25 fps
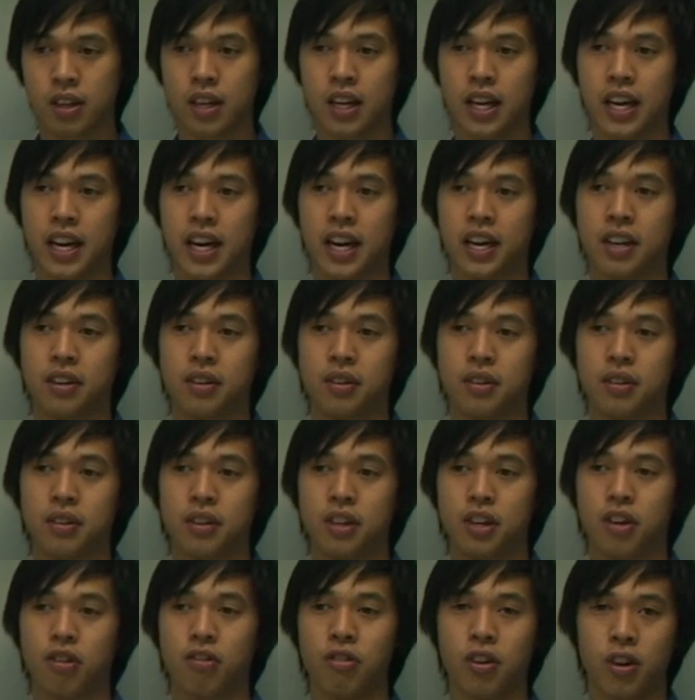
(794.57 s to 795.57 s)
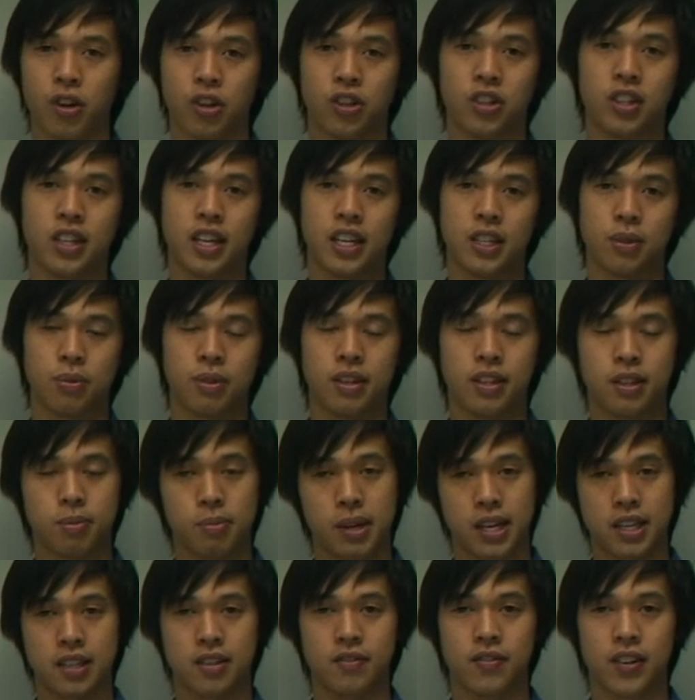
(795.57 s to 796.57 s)
and corrosion as well as
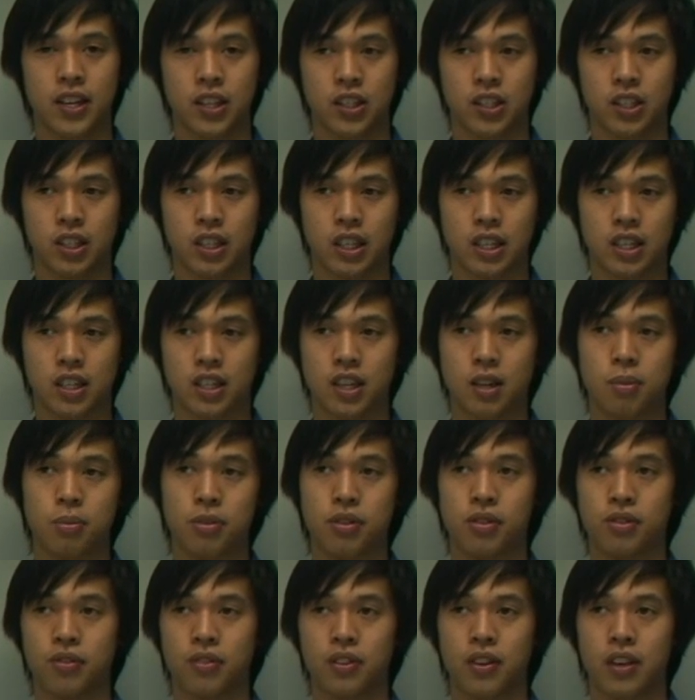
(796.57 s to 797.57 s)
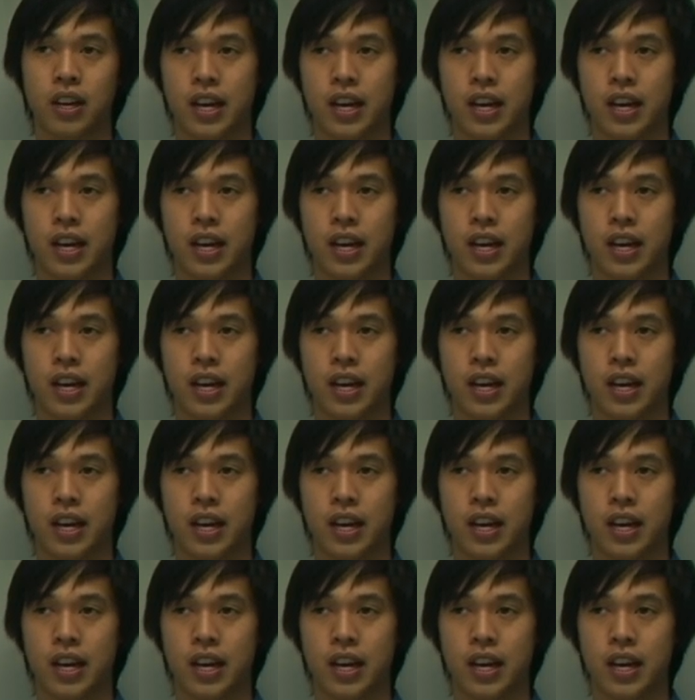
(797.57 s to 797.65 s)
passivation in terms of